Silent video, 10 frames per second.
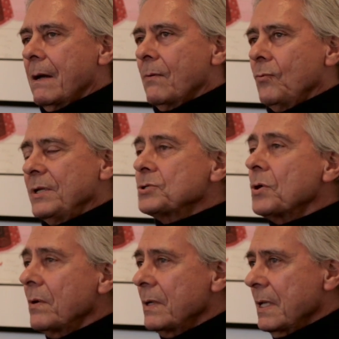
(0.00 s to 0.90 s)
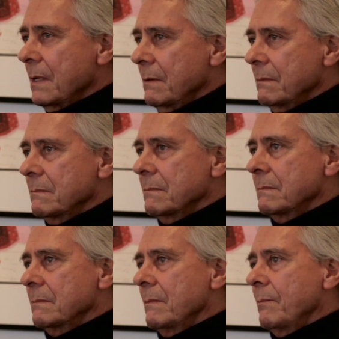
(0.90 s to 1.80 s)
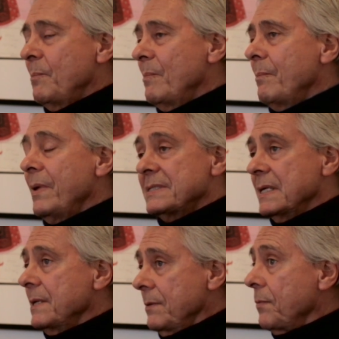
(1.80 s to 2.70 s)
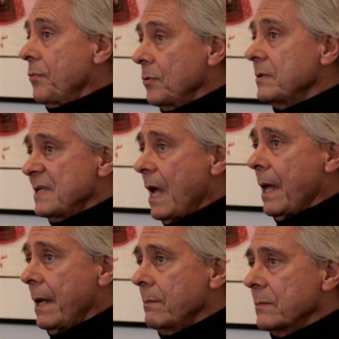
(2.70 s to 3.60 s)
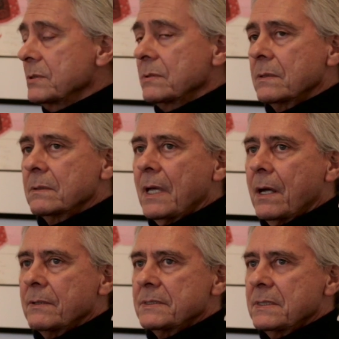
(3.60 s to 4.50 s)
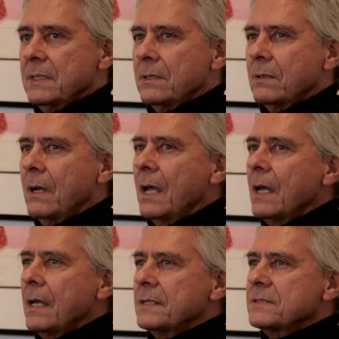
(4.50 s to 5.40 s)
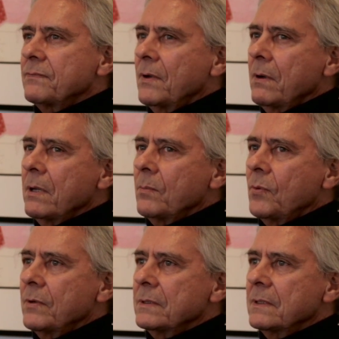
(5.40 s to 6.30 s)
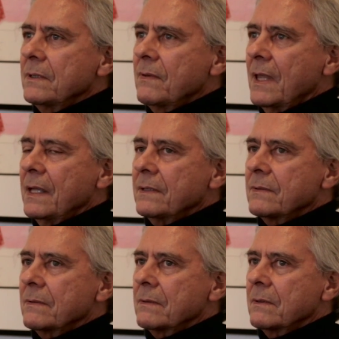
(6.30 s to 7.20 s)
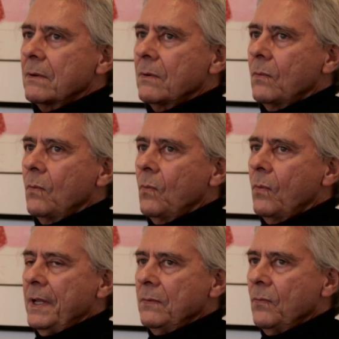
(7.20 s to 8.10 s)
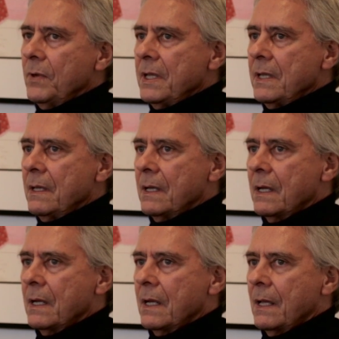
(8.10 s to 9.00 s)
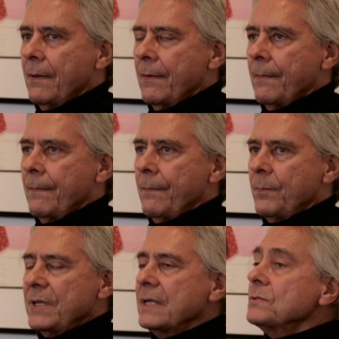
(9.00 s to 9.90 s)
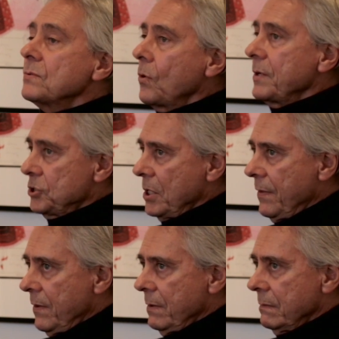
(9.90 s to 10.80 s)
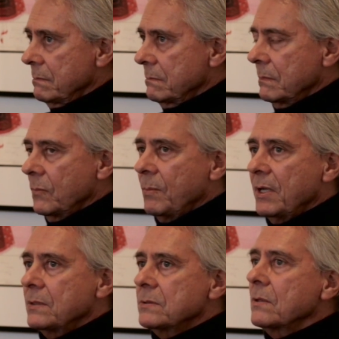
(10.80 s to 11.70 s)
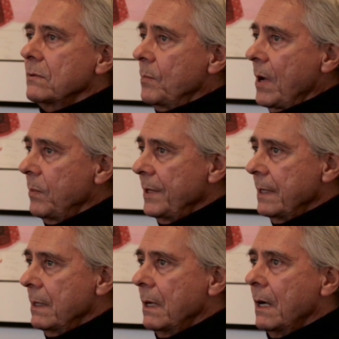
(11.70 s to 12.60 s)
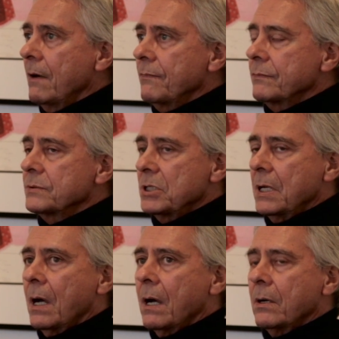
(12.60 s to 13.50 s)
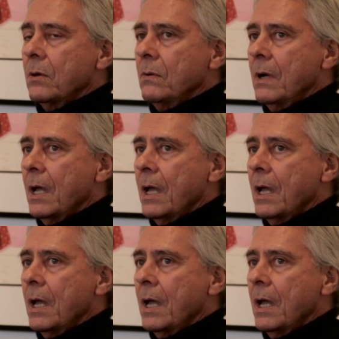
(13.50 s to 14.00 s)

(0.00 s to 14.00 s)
returning basically the third time to the Harris Theatre, it's very important that when we begin to know each other, we begin to know the public of Chicago,